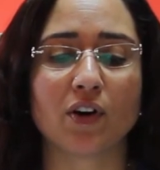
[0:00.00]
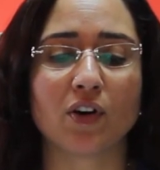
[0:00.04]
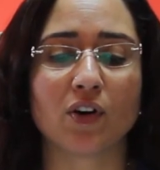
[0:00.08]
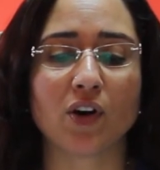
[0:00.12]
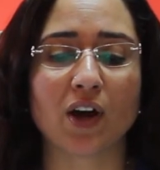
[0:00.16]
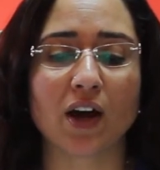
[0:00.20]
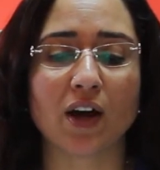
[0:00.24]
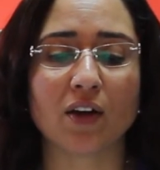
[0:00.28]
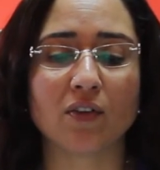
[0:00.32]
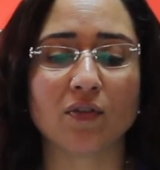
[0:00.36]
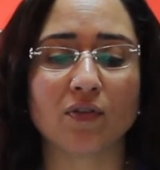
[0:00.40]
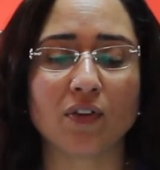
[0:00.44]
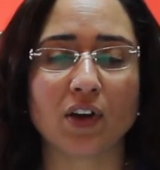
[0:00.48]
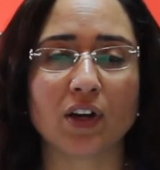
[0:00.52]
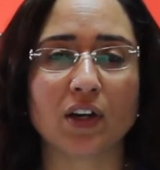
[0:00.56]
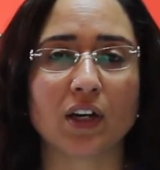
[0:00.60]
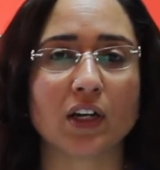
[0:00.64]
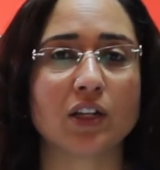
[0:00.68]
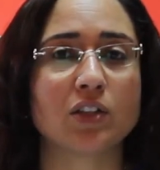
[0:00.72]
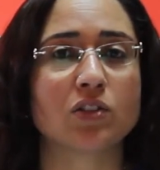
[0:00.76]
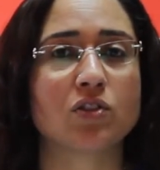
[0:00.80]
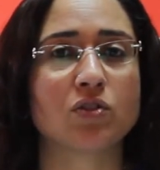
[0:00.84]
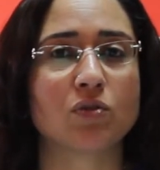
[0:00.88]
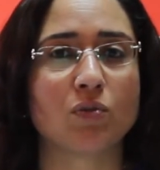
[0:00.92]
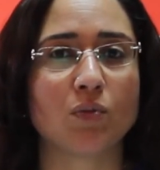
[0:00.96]

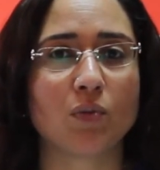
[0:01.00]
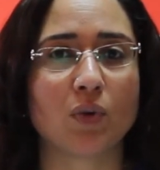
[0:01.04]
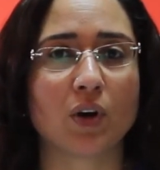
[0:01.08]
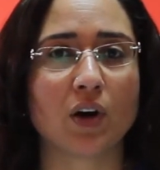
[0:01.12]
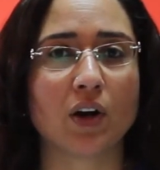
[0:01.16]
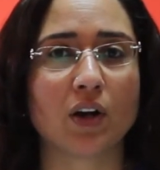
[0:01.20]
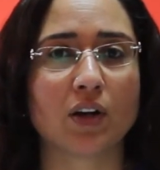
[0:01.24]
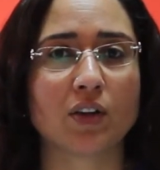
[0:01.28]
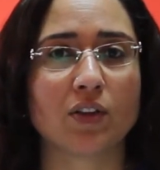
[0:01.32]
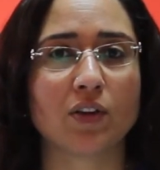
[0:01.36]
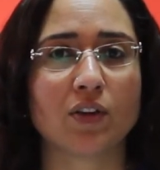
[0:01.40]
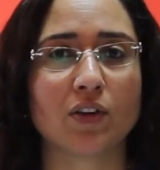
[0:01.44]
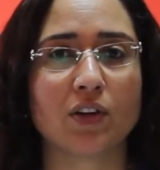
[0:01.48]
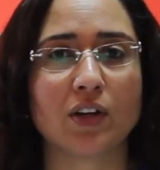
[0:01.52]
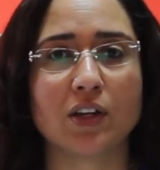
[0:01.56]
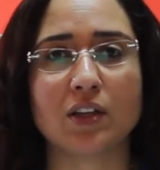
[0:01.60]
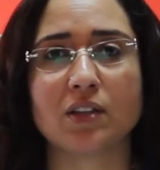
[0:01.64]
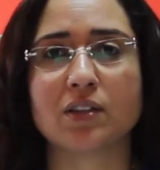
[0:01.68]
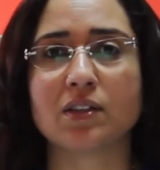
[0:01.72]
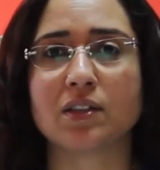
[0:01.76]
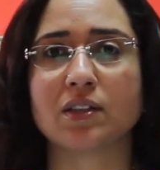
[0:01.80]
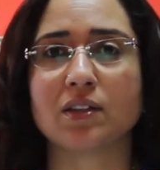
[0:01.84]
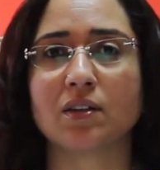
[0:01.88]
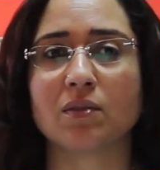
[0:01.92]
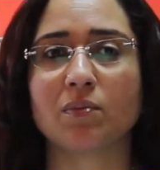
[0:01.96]
crowdfunding to work, there
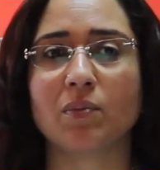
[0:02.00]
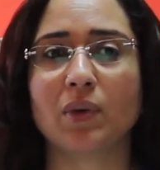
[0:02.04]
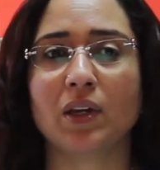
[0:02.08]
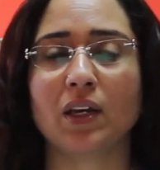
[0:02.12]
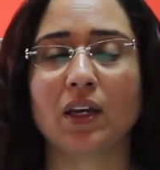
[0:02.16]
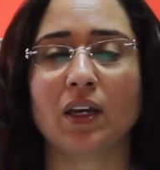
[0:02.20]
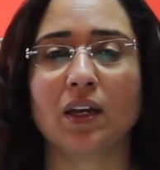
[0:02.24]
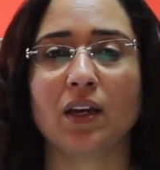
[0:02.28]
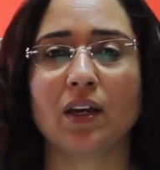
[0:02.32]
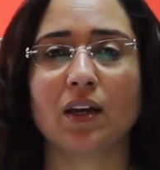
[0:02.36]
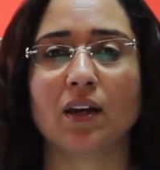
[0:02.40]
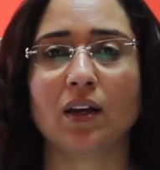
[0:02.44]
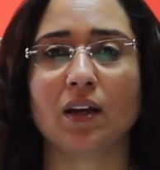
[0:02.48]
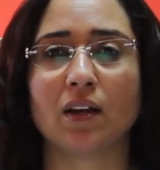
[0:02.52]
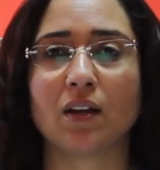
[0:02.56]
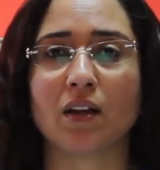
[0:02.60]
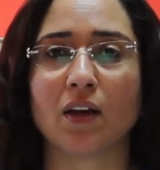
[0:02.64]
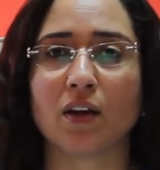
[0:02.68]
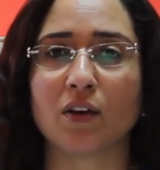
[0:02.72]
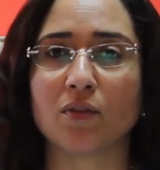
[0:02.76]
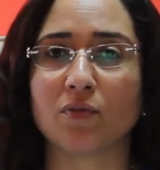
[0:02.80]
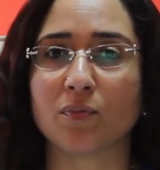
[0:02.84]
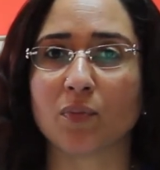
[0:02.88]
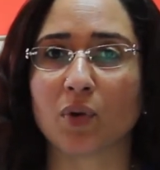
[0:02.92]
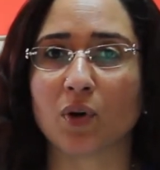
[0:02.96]
needs to be a
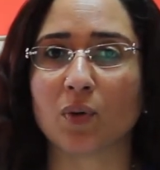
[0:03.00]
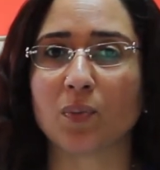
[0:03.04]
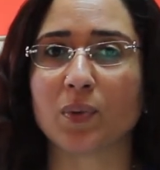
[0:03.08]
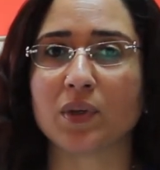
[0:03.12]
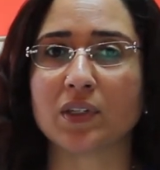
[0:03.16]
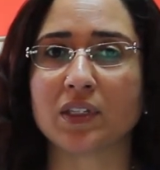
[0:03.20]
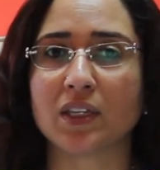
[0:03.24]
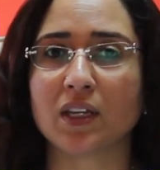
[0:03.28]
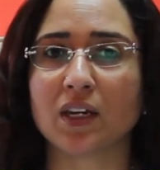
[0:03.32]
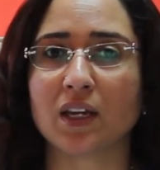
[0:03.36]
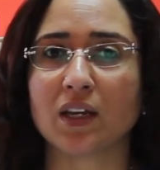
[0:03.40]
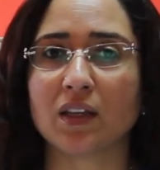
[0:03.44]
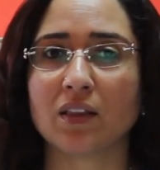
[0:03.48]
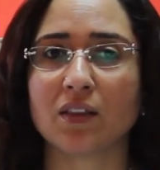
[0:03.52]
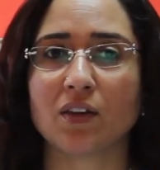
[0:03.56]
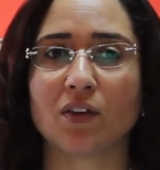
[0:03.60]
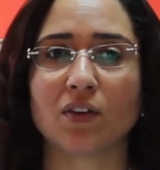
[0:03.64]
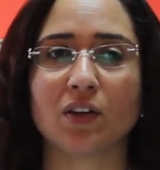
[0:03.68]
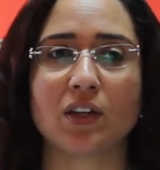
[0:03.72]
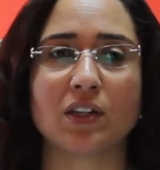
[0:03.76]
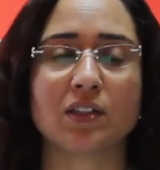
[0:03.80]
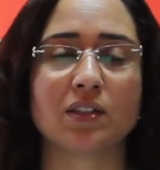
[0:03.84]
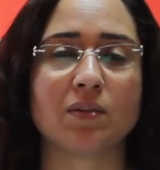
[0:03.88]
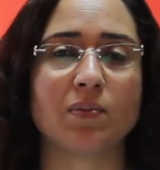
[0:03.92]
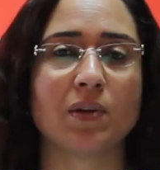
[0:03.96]
lot of purpose in it. There
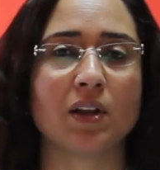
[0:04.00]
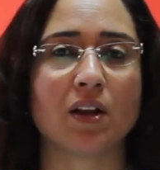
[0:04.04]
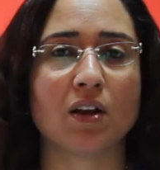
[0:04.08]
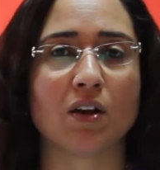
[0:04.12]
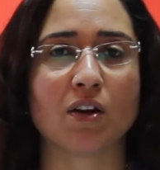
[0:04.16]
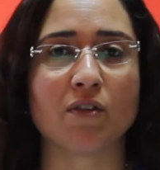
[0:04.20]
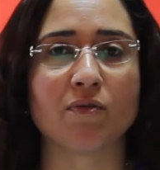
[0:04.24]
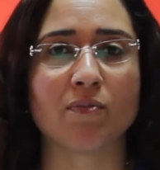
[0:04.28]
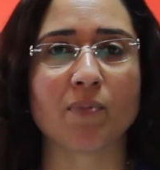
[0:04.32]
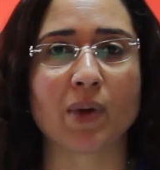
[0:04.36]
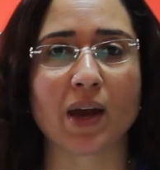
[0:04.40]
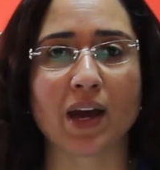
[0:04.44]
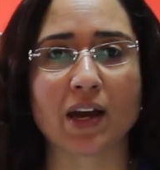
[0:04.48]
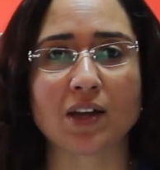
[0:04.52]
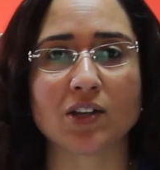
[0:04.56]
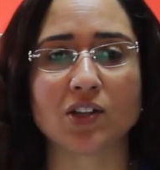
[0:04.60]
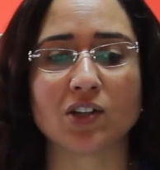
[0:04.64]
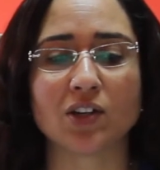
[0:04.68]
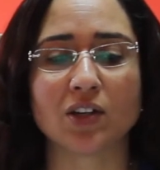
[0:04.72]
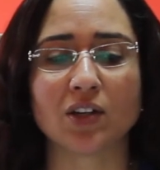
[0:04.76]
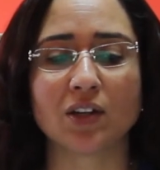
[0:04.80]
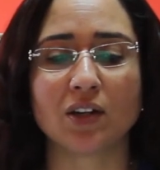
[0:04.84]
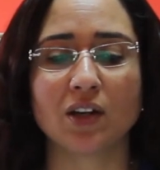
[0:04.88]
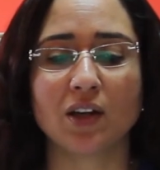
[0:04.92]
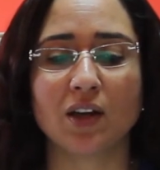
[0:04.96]
needs to be a lot of
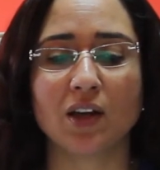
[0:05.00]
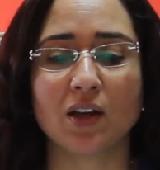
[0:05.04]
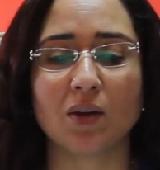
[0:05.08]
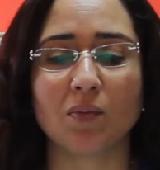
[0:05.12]
passion.